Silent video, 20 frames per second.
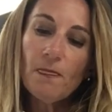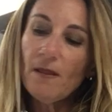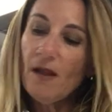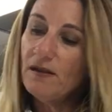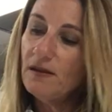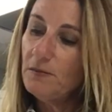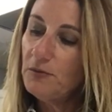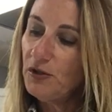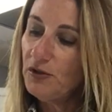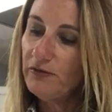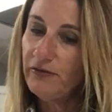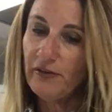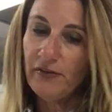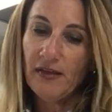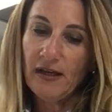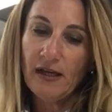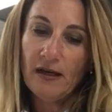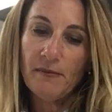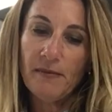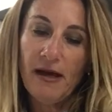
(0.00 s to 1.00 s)
And the beautiful
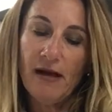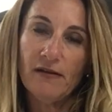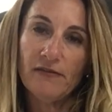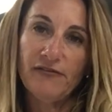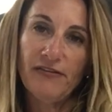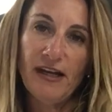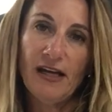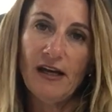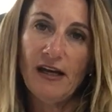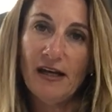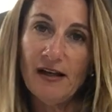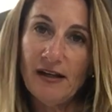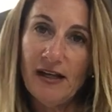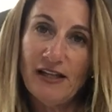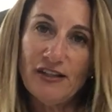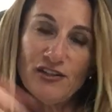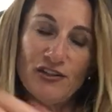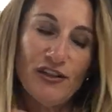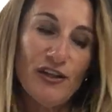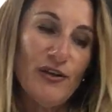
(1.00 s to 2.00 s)
thing about feta,
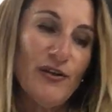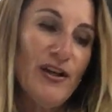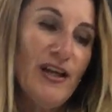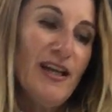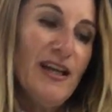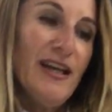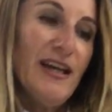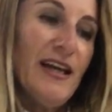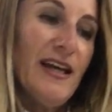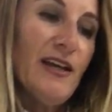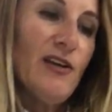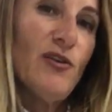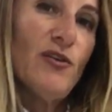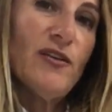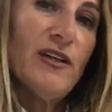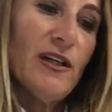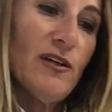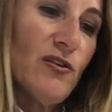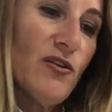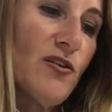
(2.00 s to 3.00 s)
as you know,
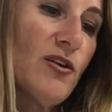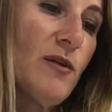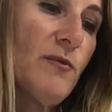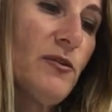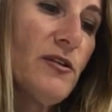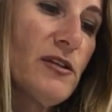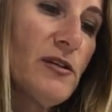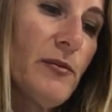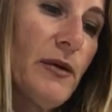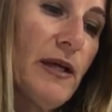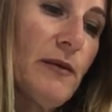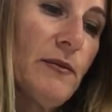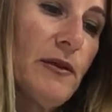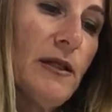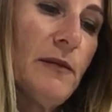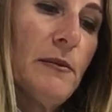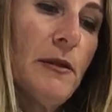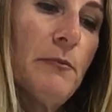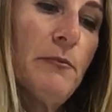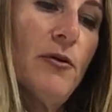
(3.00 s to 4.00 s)
it'll crumble. So wait,
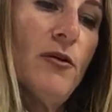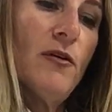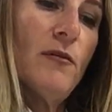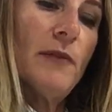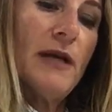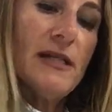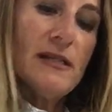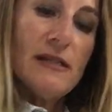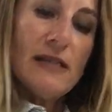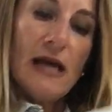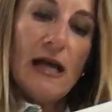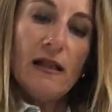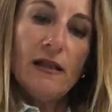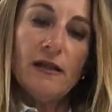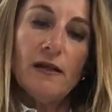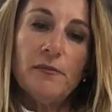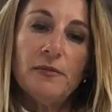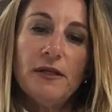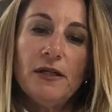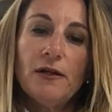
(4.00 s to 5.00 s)
let me pull my
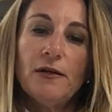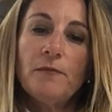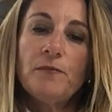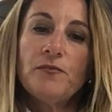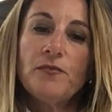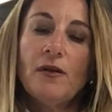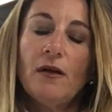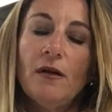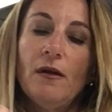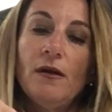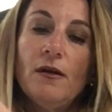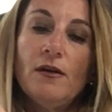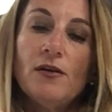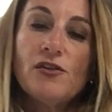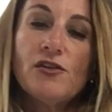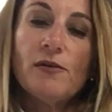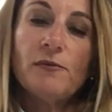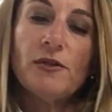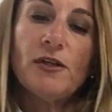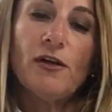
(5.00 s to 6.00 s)
salad up here.
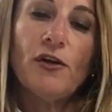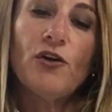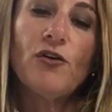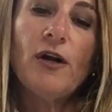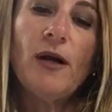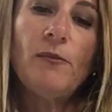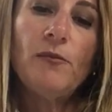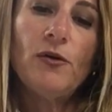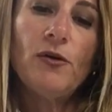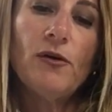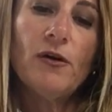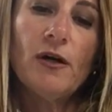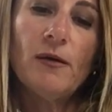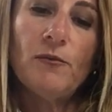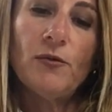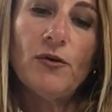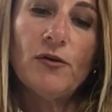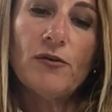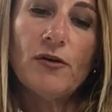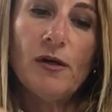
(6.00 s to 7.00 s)
So I'm gonna
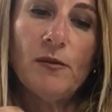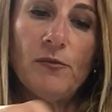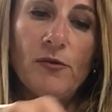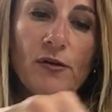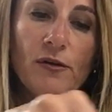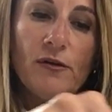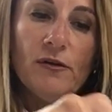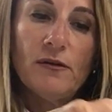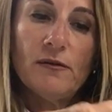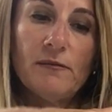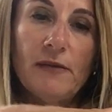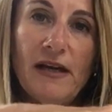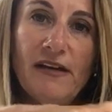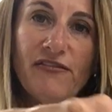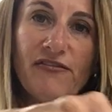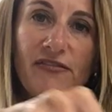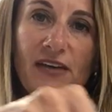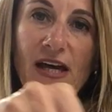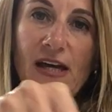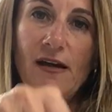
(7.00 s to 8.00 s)
crumble my
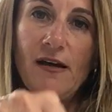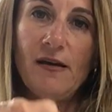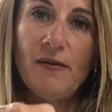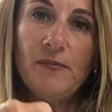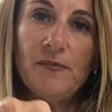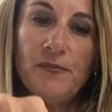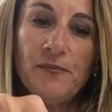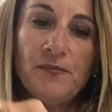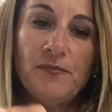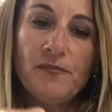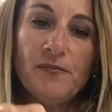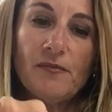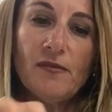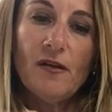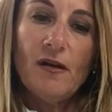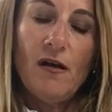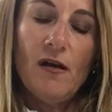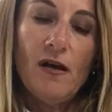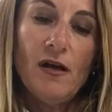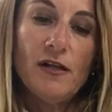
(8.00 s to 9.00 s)
feta
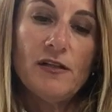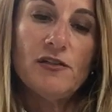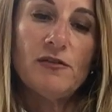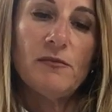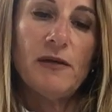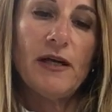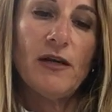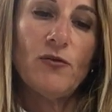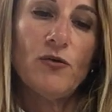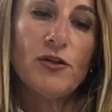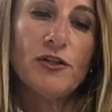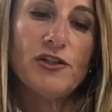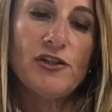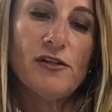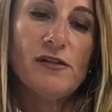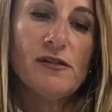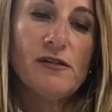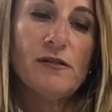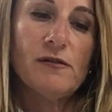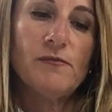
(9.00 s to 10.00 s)
onto my
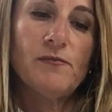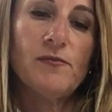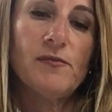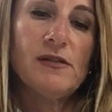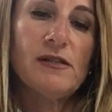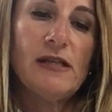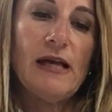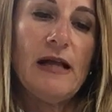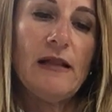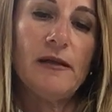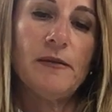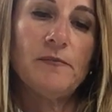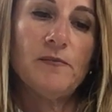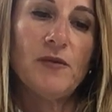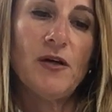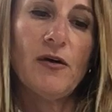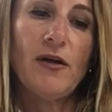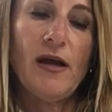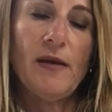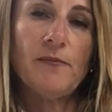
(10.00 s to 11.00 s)
gorgeous salad.
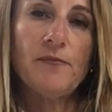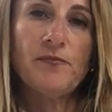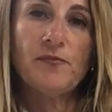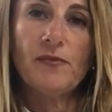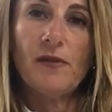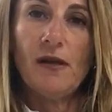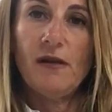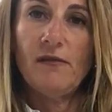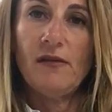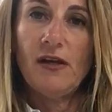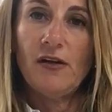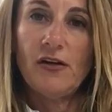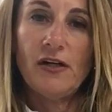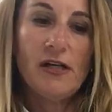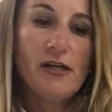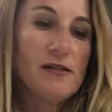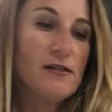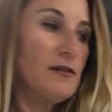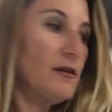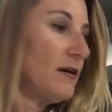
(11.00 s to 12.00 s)
Okay, and there it
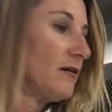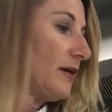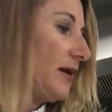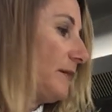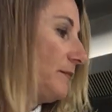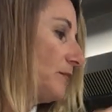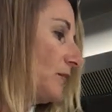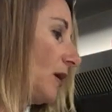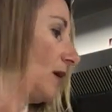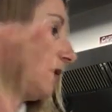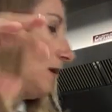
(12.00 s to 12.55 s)
is, all right?